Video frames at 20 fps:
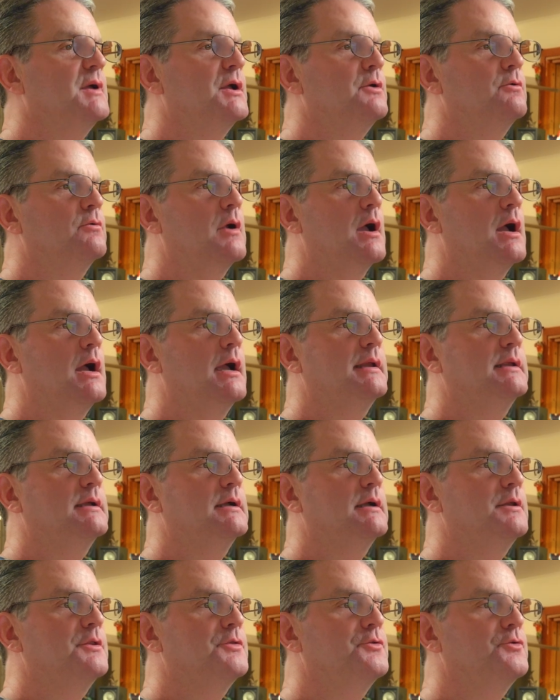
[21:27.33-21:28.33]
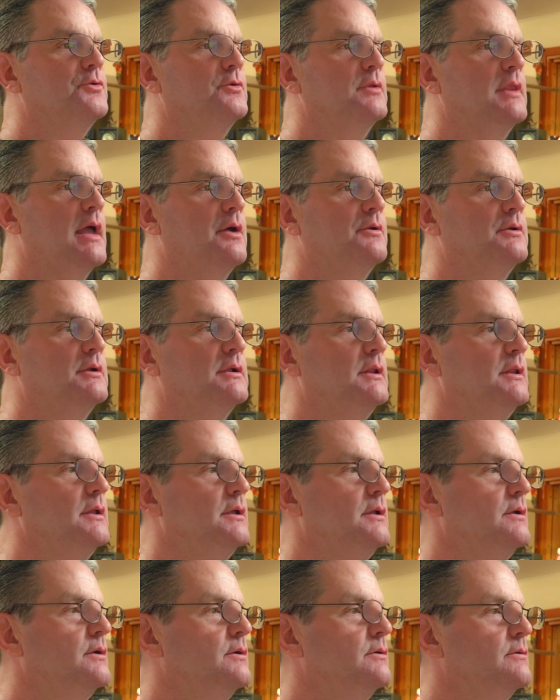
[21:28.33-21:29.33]
my ride cutting through loud and
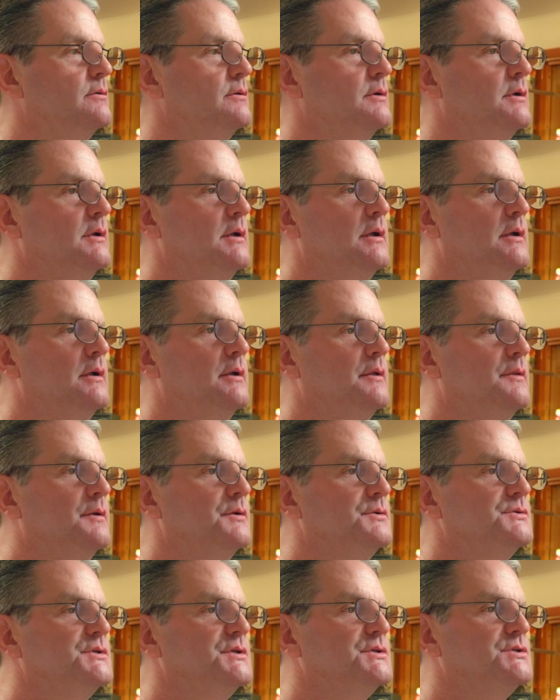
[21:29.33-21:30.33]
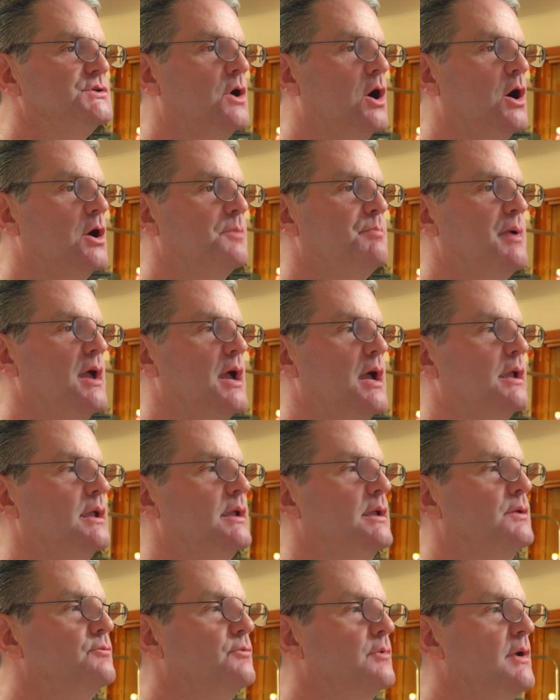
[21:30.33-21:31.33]
clear. There's the talkback
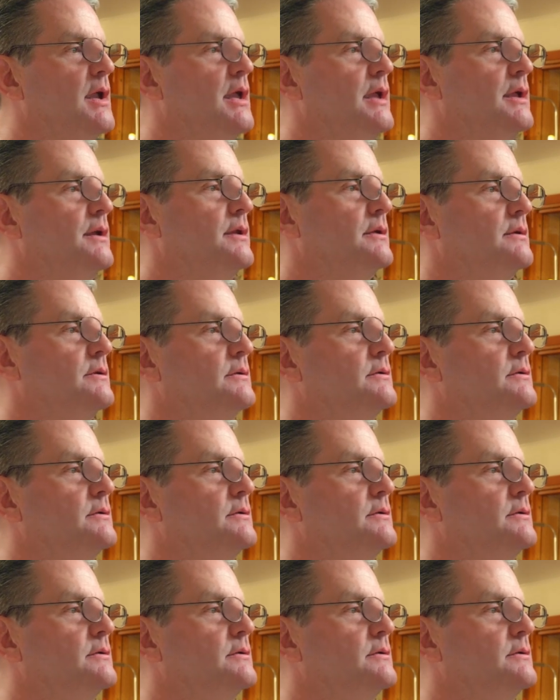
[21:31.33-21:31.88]
in red.